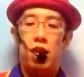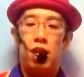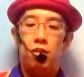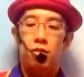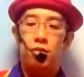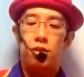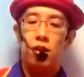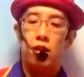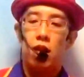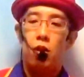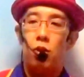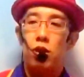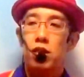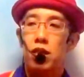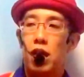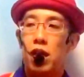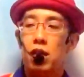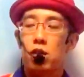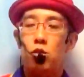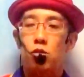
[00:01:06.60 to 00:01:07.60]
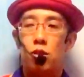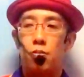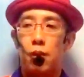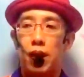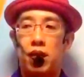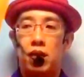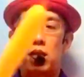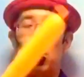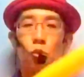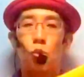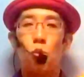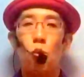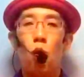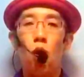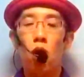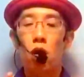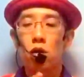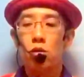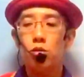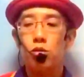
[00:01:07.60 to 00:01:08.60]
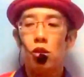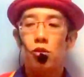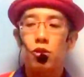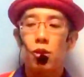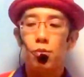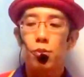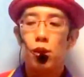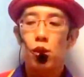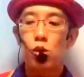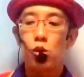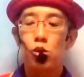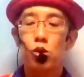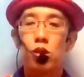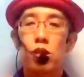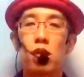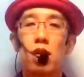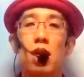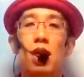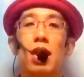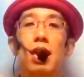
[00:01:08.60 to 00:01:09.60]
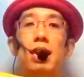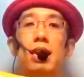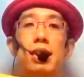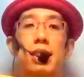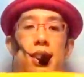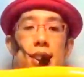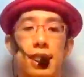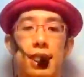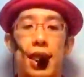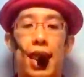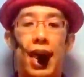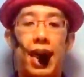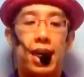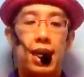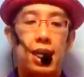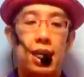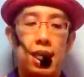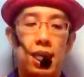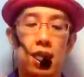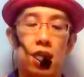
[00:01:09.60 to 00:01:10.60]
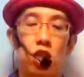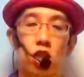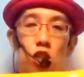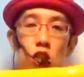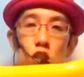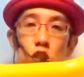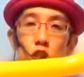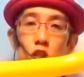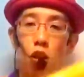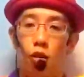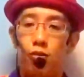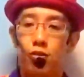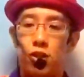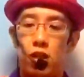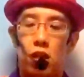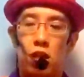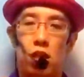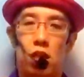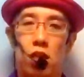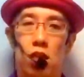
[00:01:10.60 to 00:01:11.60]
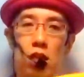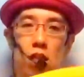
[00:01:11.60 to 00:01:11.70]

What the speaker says: down. Okay, once again, so it makes the walls of the balloons slightly softer.